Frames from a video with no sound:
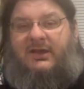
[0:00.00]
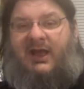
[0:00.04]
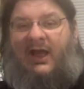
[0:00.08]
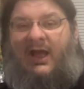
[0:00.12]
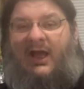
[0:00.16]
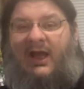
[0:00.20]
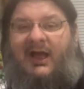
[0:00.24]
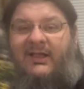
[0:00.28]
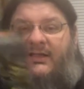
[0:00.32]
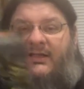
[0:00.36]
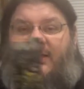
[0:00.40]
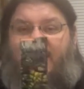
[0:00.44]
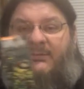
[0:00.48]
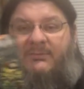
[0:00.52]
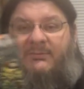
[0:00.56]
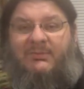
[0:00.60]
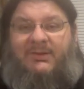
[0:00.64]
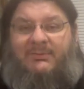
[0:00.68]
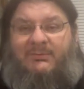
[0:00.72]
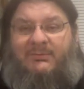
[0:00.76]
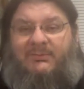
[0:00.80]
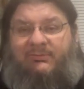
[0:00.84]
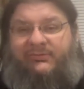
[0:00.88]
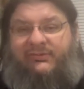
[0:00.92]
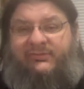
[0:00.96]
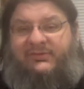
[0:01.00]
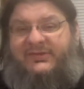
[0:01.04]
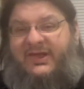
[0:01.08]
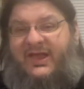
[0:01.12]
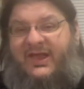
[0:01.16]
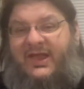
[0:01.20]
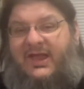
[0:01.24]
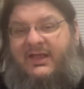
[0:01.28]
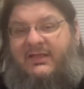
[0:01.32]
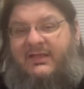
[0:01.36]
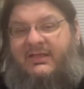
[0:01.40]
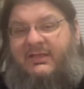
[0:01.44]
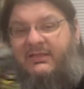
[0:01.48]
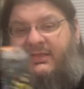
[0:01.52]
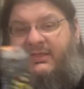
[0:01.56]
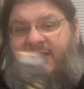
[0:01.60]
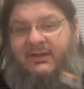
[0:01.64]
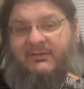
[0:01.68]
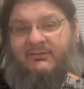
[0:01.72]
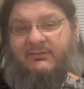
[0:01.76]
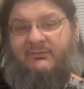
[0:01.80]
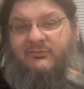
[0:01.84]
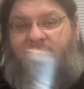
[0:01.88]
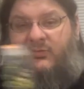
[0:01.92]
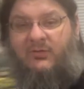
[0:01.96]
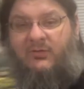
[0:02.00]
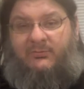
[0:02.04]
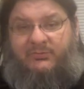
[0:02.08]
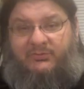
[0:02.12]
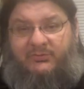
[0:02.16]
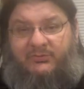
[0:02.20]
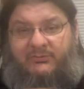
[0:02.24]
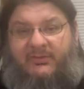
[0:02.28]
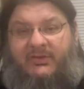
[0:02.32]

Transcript: I let people say that they crumpled